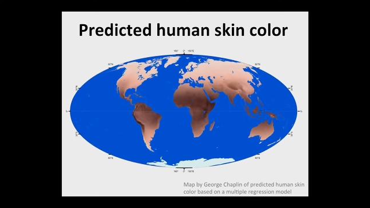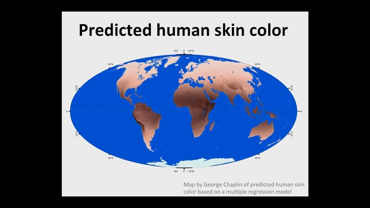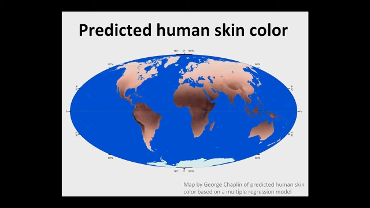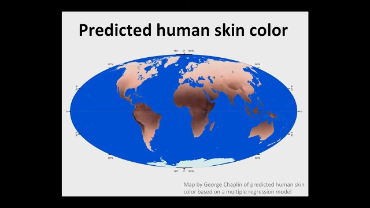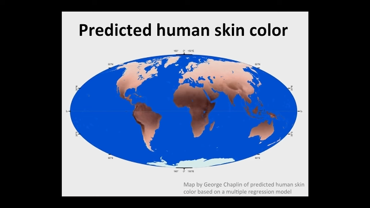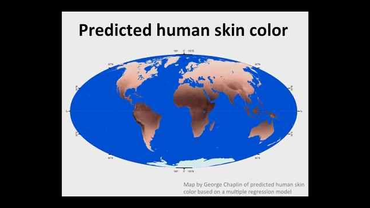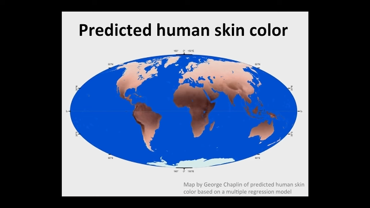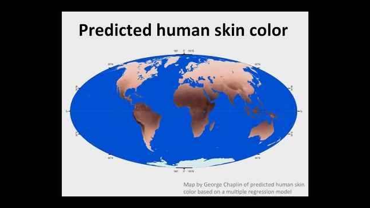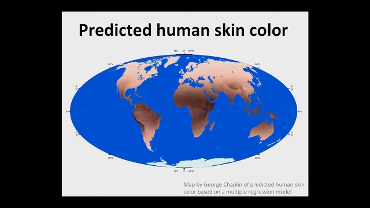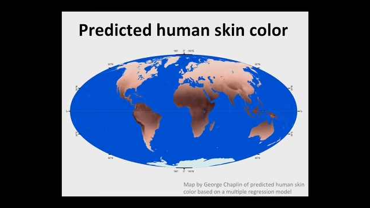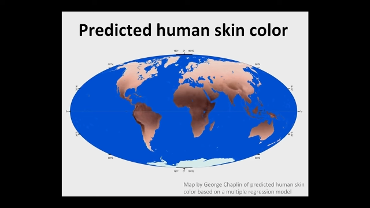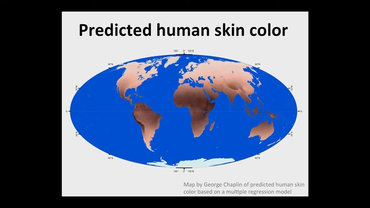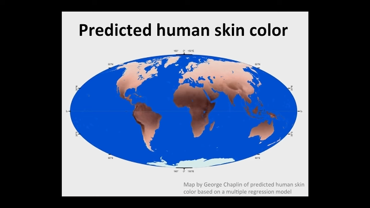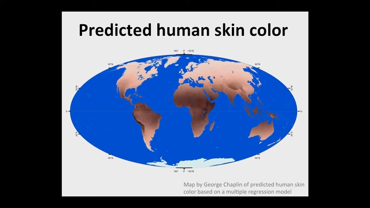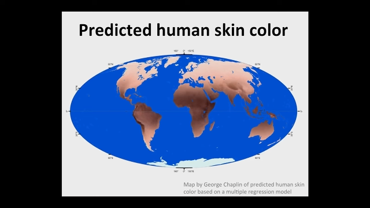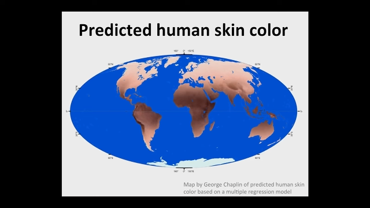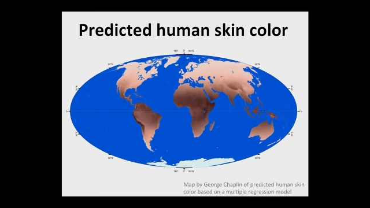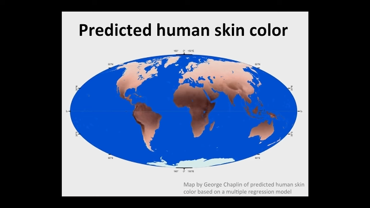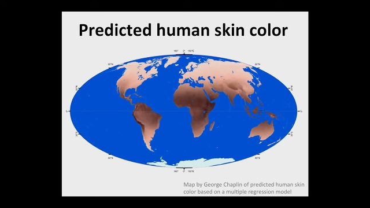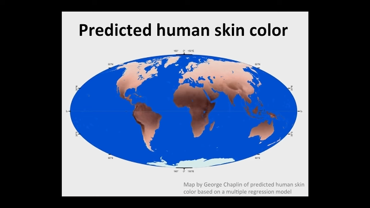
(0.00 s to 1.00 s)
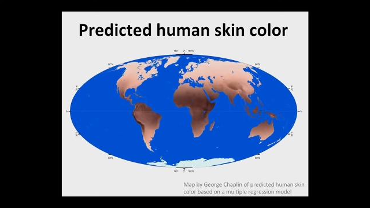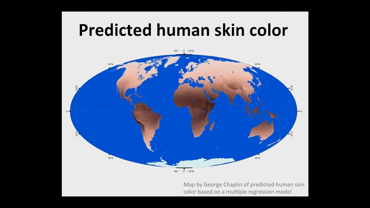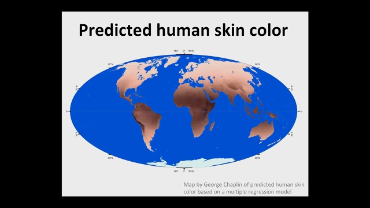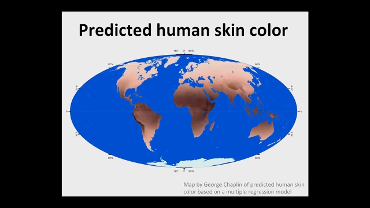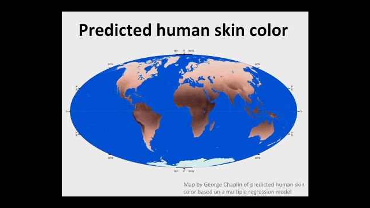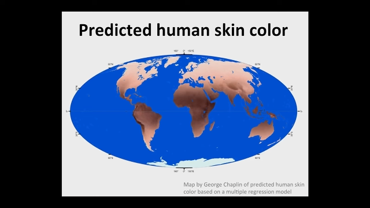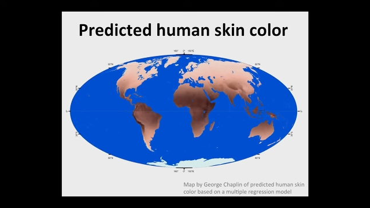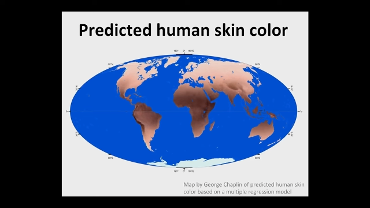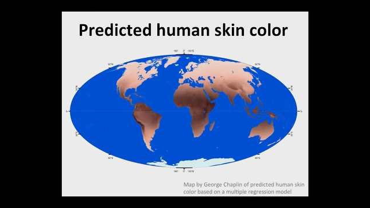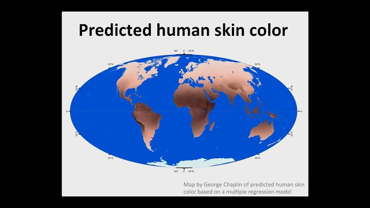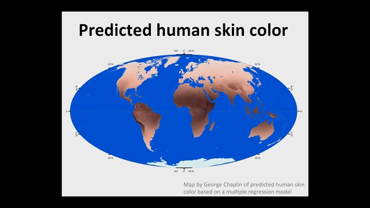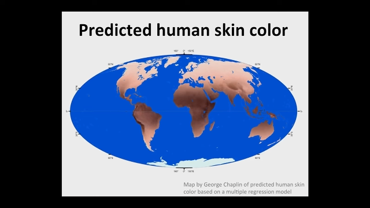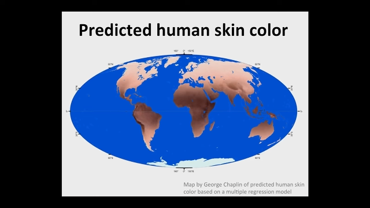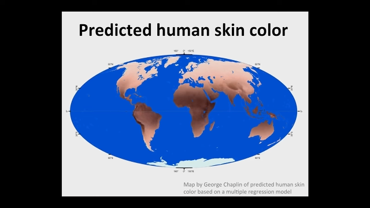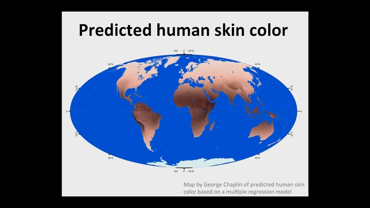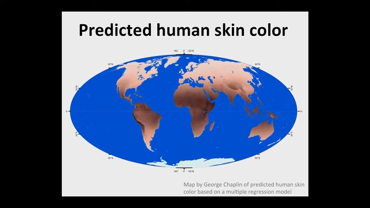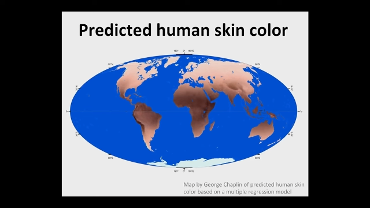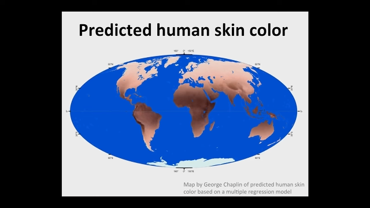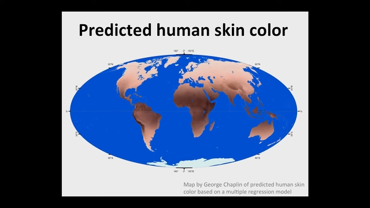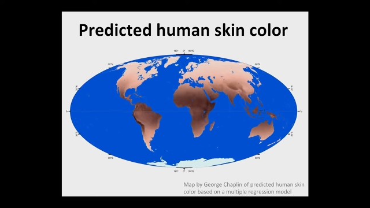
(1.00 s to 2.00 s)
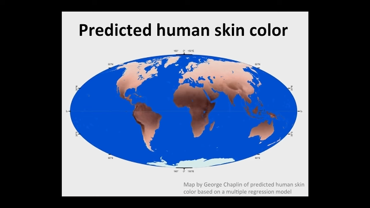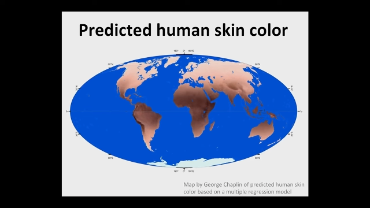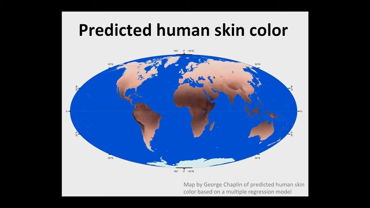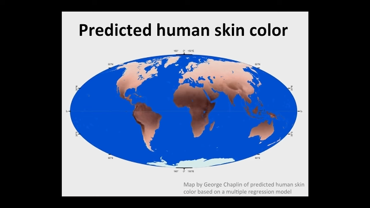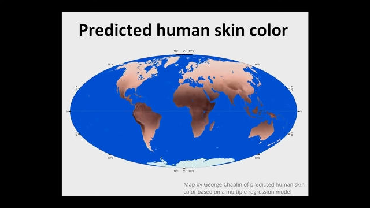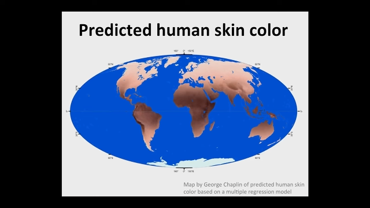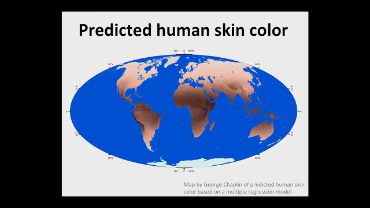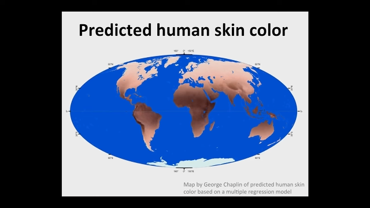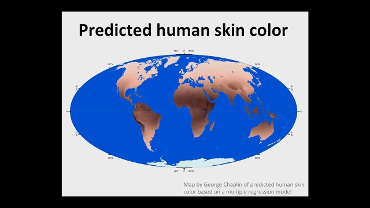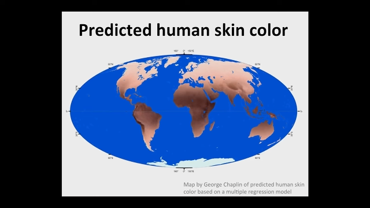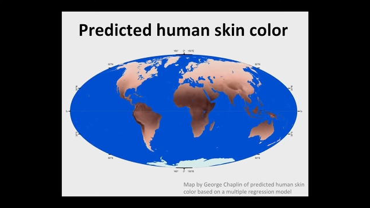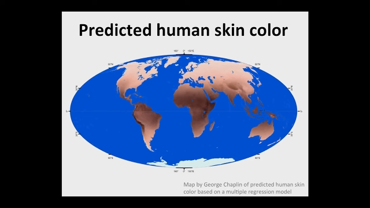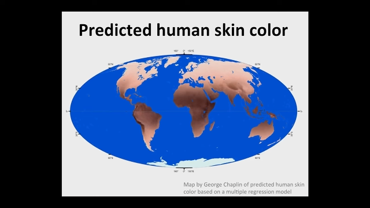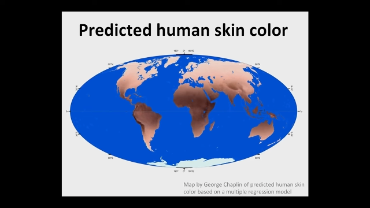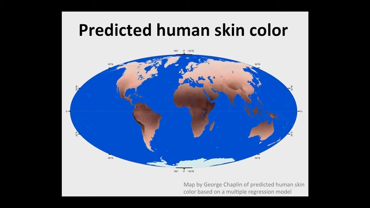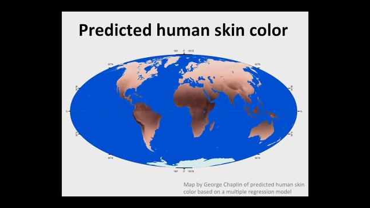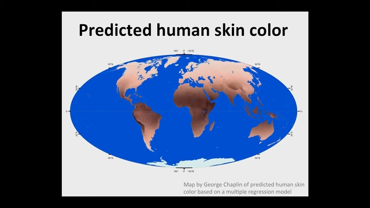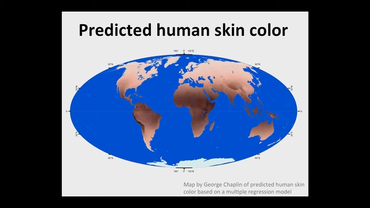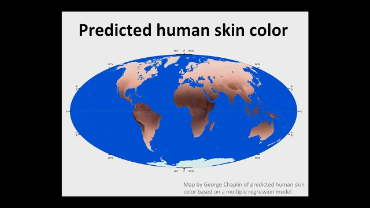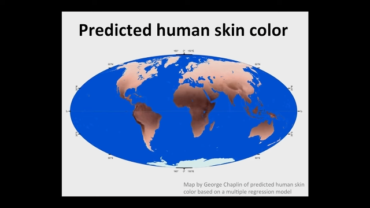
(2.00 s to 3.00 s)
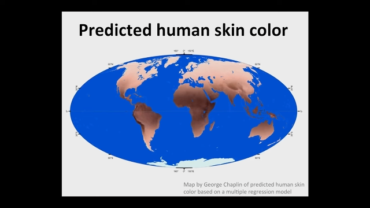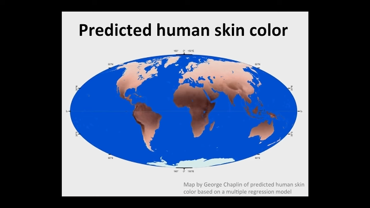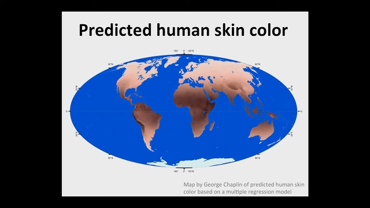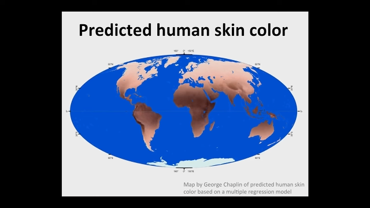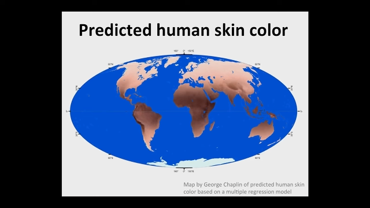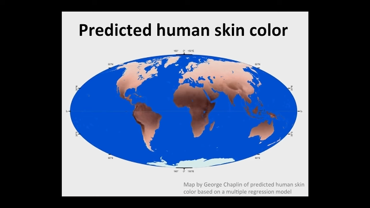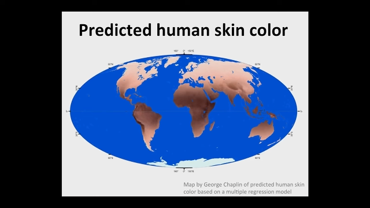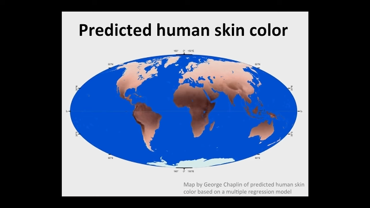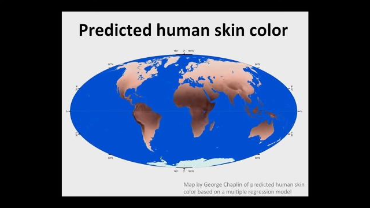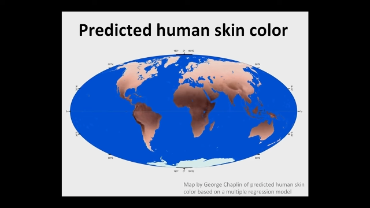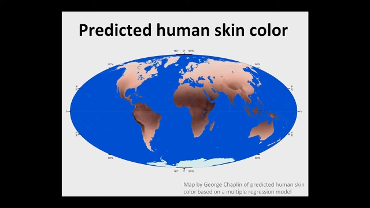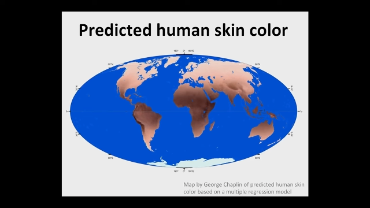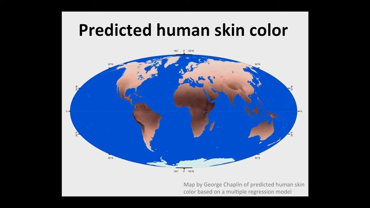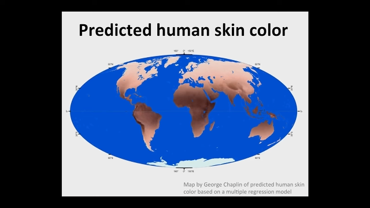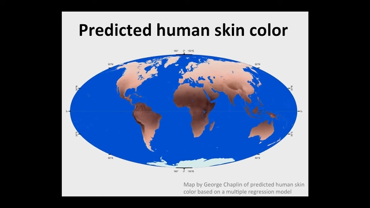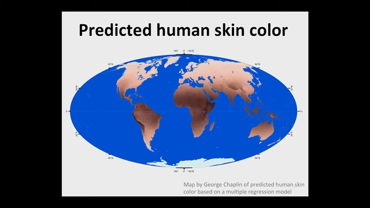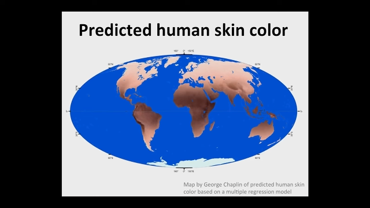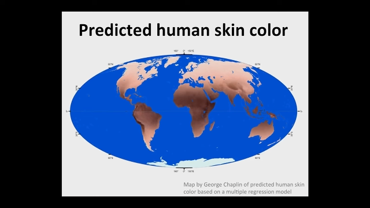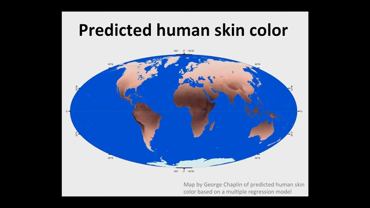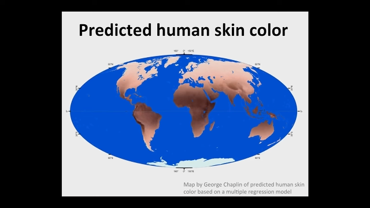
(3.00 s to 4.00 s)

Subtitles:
[unreadable: no face in view]